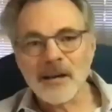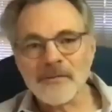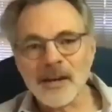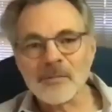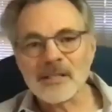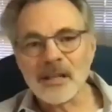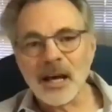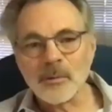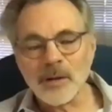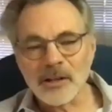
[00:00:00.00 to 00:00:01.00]
famous
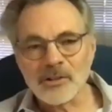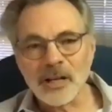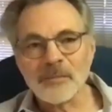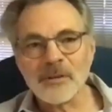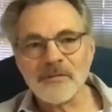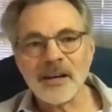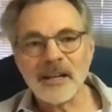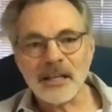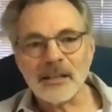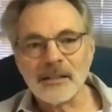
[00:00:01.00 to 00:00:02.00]
line when I try and be funny